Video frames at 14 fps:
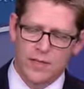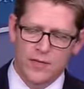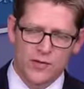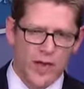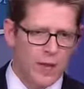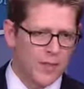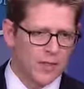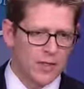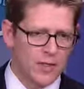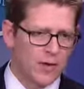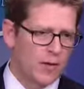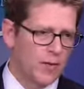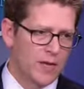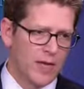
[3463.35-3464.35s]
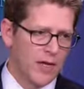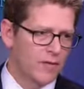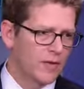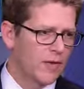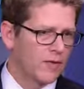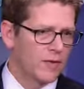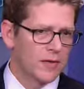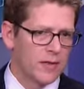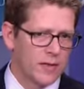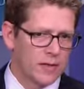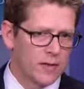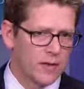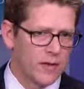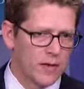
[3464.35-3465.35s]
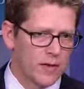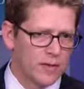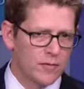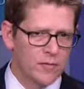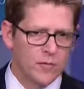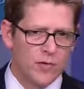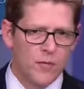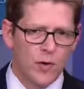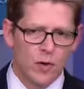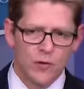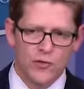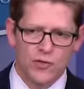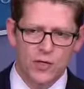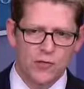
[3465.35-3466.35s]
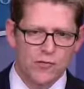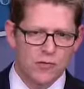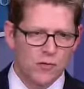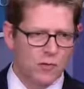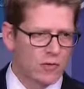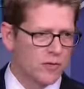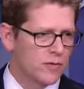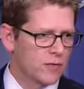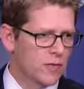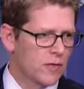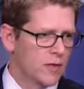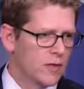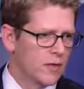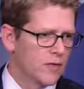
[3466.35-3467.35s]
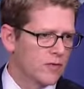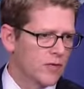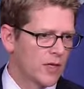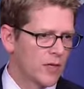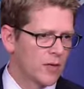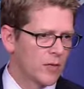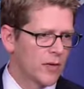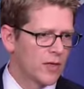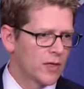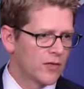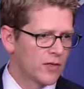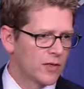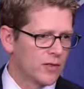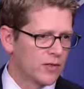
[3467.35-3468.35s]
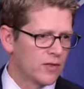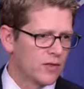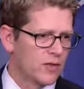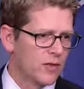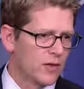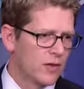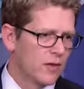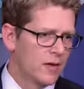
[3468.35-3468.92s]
things happening here, but I have nothing on tomorrow's schedule or Sunday or Mondays at this.